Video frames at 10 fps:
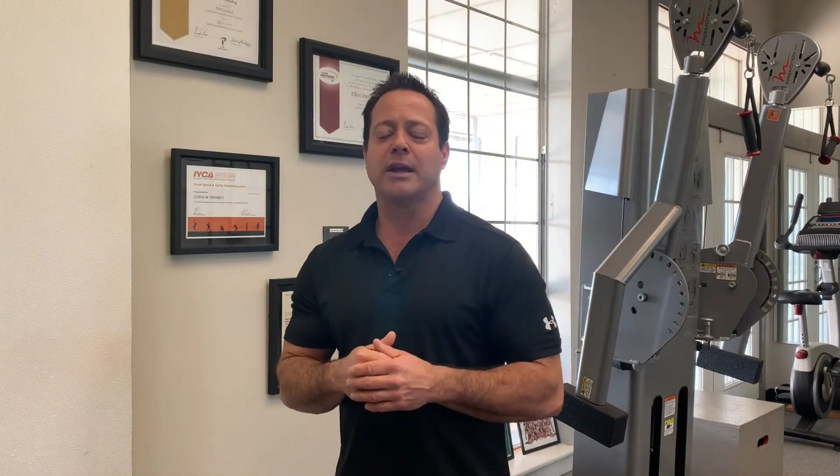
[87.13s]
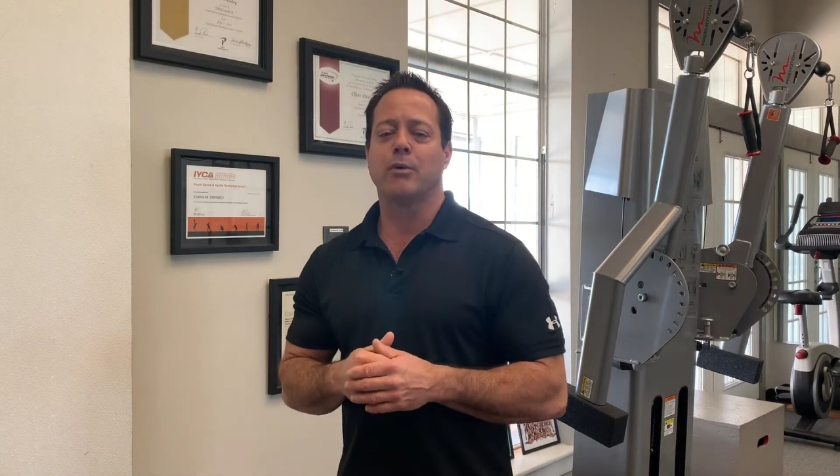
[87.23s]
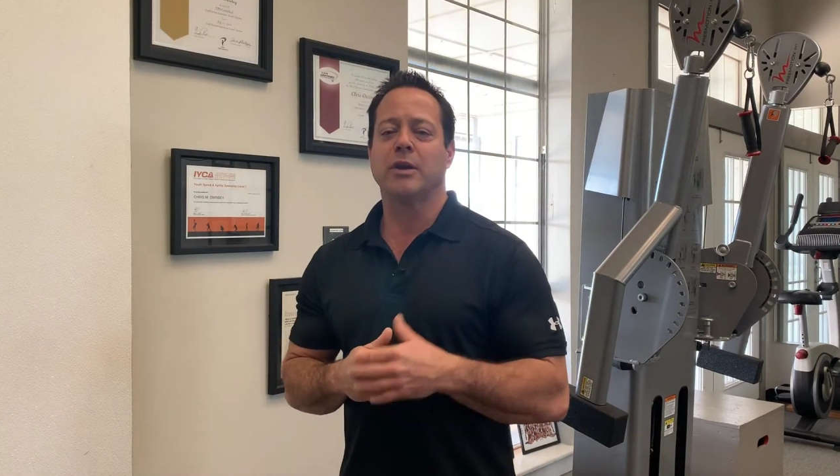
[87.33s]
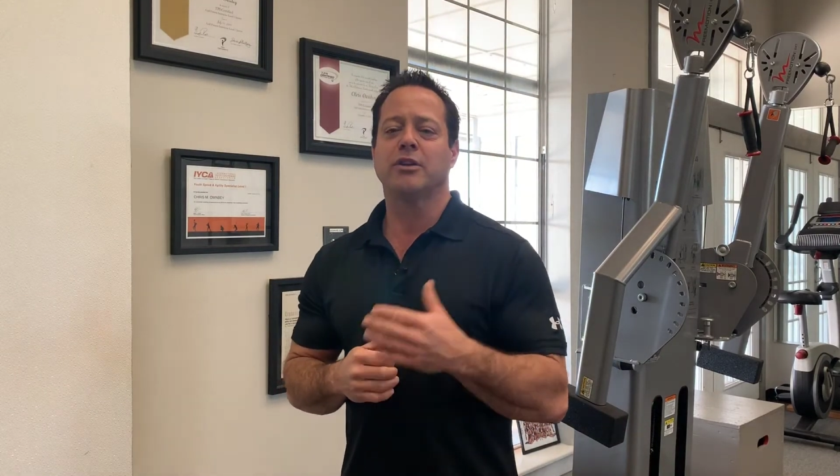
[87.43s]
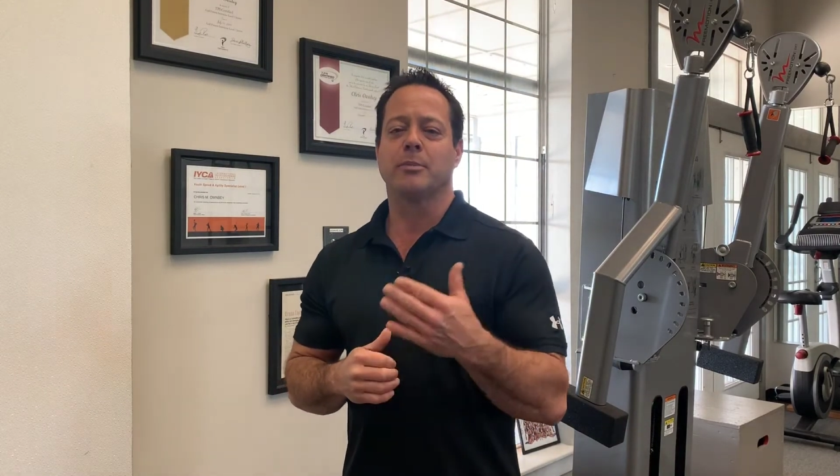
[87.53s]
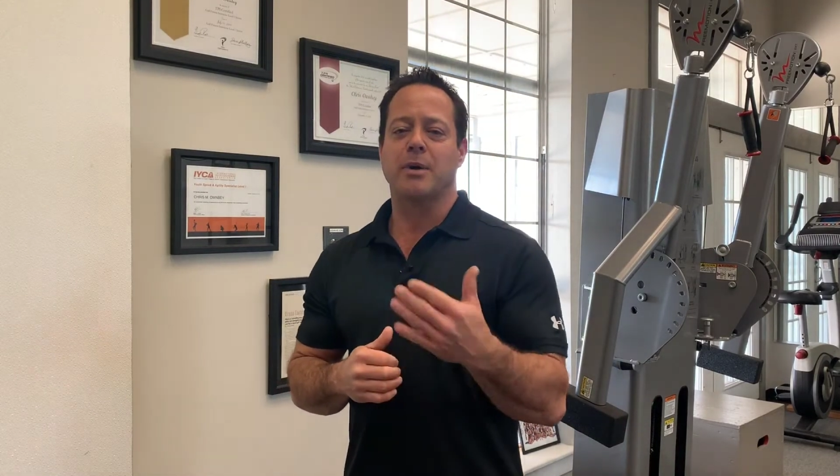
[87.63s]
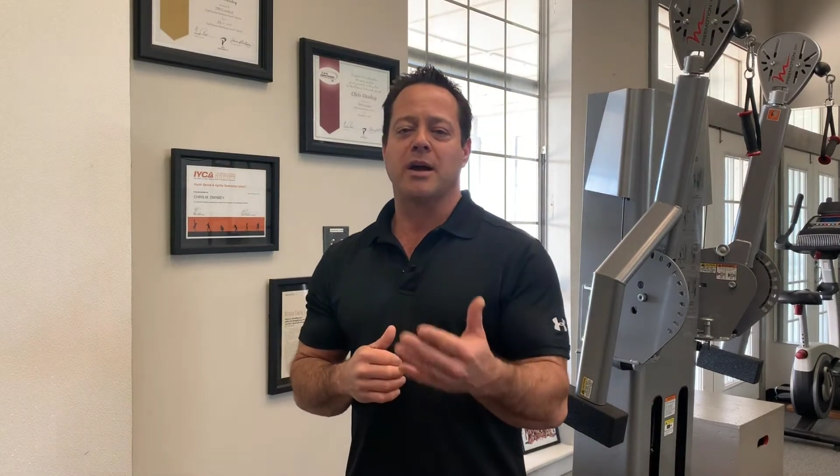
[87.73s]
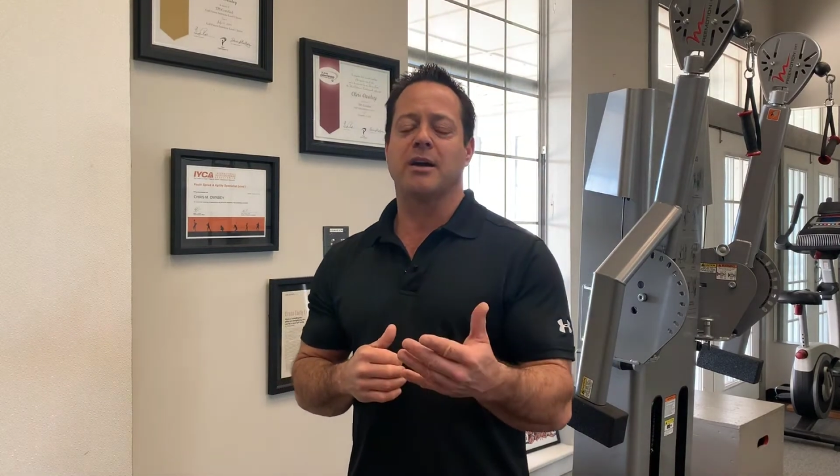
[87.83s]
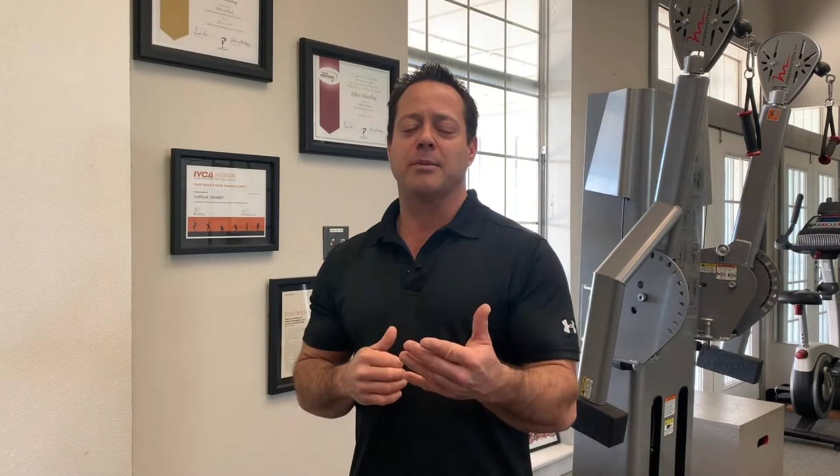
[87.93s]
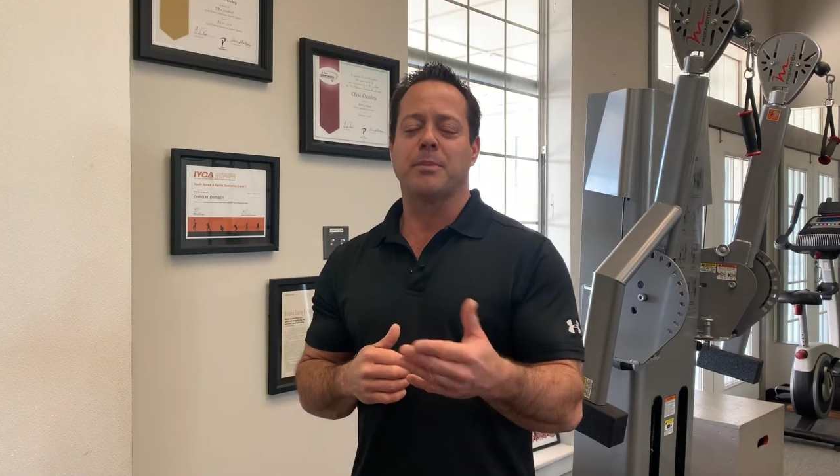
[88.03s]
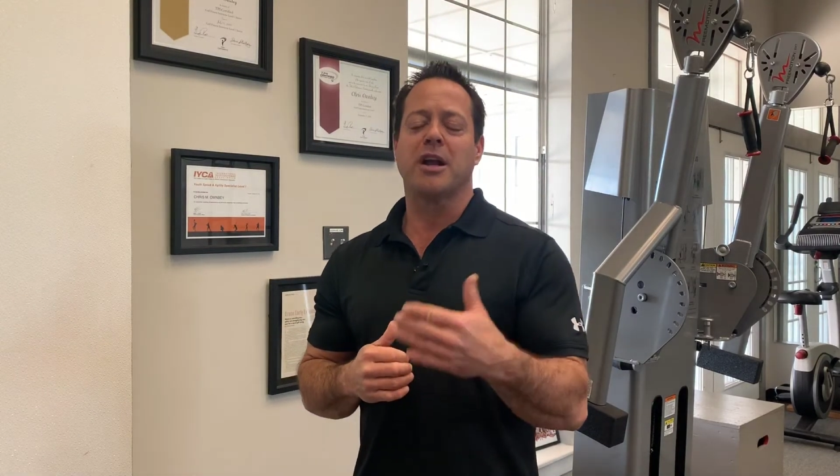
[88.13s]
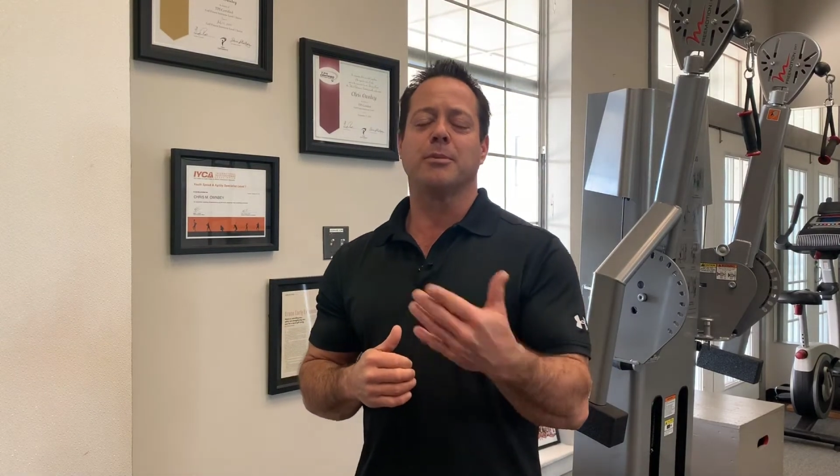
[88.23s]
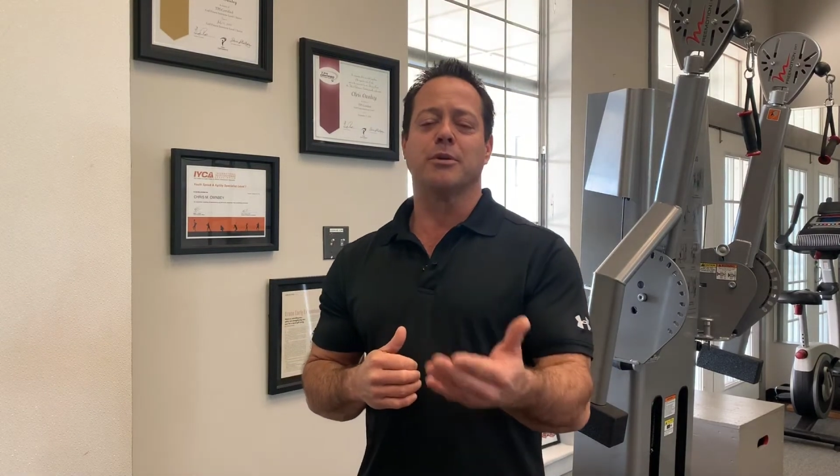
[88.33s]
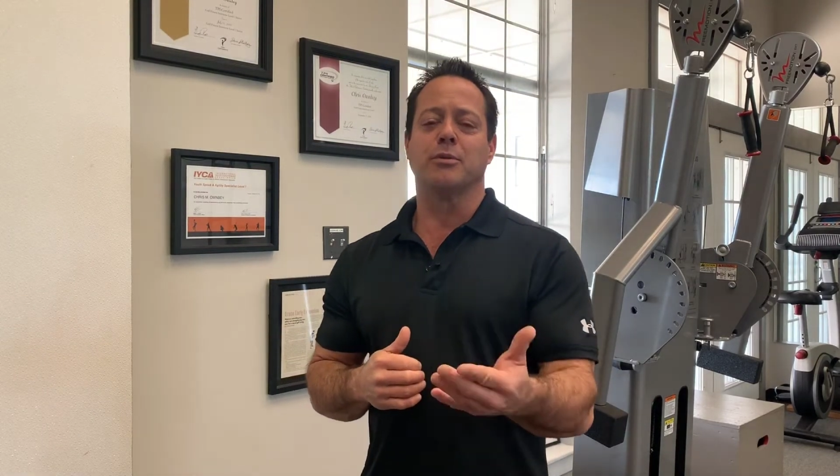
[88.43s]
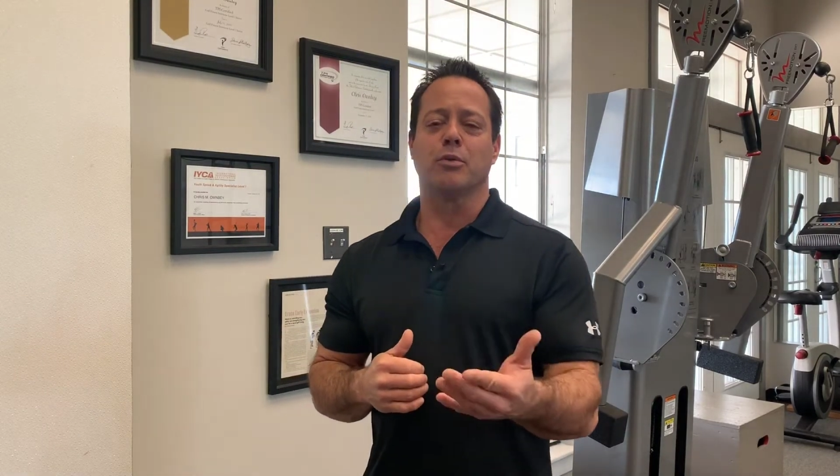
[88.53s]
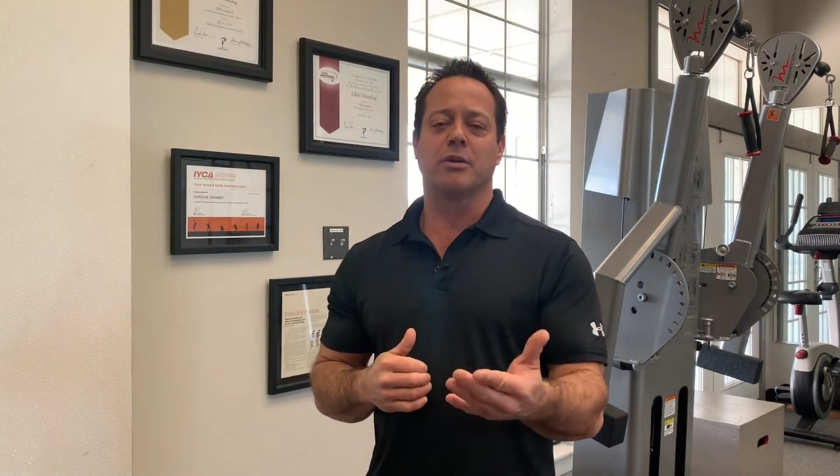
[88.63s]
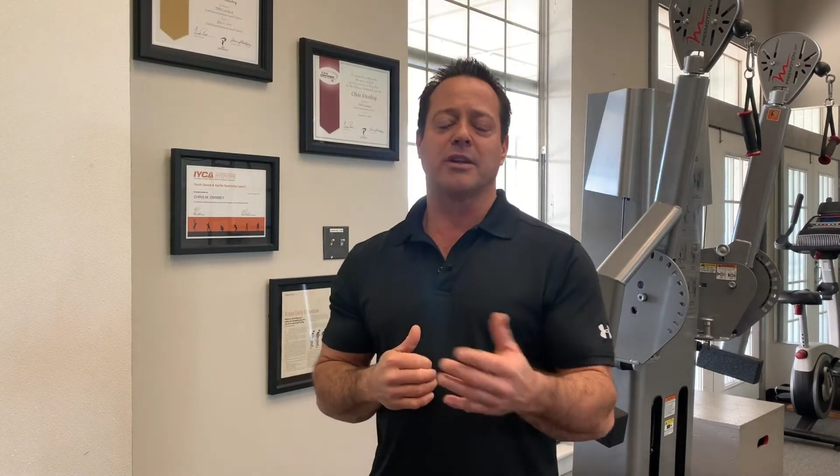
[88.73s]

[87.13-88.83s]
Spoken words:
I went to the bodybuilding world,